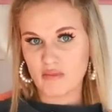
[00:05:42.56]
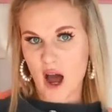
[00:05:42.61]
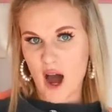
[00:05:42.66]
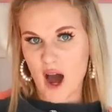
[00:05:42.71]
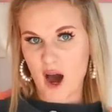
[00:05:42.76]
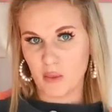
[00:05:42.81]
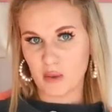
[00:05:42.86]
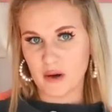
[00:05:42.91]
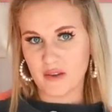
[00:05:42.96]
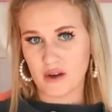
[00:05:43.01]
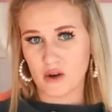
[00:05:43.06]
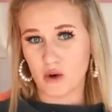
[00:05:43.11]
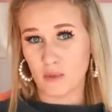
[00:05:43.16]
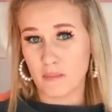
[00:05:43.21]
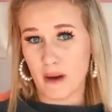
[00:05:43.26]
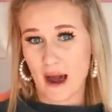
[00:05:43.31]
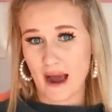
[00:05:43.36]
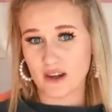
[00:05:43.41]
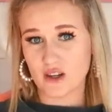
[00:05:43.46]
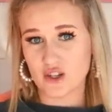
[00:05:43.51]
what are they
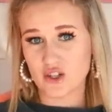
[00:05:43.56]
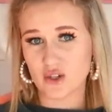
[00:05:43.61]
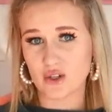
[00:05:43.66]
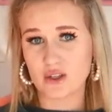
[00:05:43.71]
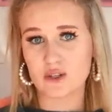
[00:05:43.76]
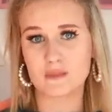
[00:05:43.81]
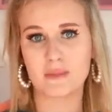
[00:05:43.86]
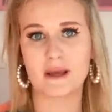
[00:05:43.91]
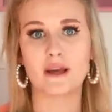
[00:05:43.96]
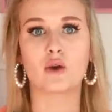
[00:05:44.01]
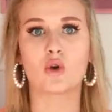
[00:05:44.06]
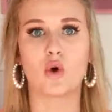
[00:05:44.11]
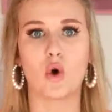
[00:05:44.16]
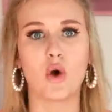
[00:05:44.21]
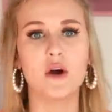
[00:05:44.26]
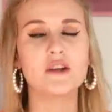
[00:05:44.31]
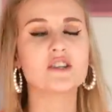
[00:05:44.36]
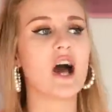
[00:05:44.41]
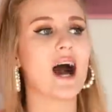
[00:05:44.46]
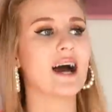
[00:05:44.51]
called, biker shorts would be
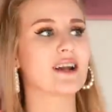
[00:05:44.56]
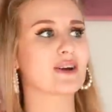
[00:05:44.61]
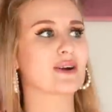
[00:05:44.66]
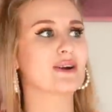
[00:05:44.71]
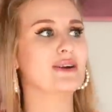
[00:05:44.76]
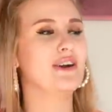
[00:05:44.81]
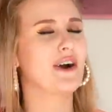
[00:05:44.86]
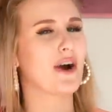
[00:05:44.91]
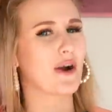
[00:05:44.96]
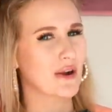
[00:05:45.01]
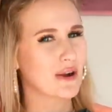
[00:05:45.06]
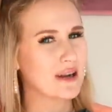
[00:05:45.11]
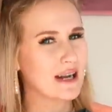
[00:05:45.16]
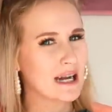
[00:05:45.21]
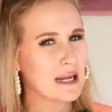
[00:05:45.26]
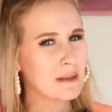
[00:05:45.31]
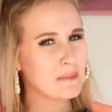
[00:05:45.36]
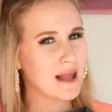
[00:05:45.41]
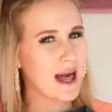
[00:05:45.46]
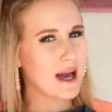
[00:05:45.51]
gorge. I don't own
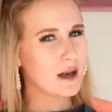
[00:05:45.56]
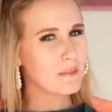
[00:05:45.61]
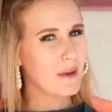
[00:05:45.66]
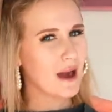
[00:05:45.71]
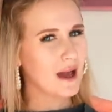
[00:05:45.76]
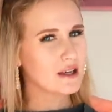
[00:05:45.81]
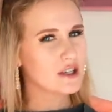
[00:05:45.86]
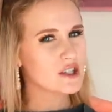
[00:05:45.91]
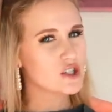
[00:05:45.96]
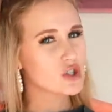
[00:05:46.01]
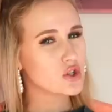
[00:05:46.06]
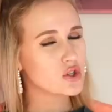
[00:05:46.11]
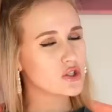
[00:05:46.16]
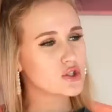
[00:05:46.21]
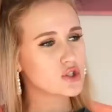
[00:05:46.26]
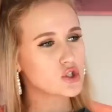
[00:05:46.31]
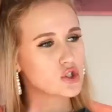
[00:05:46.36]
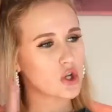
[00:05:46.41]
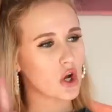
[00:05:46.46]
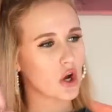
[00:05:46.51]
any black biker
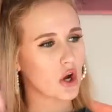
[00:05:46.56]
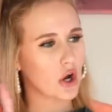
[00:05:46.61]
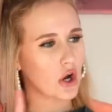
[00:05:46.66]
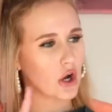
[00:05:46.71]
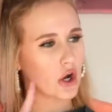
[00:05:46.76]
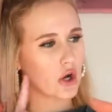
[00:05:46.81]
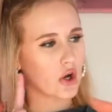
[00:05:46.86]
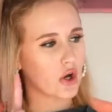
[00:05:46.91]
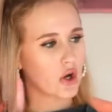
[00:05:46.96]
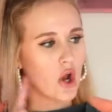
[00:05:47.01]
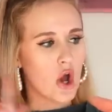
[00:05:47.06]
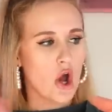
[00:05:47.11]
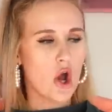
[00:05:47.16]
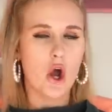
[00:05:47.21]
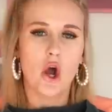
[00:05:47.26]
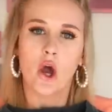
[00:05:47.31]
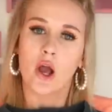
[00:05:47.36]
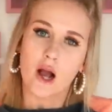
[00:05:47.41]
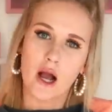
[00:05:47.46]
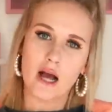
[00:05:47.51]
shorts, so
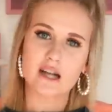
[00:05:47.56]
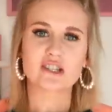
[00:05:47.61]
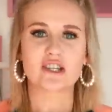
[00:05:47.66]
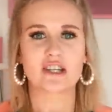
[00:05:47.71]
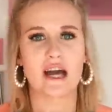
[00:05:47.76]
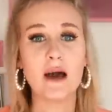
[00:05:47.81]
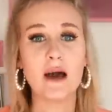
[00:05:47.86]
can't do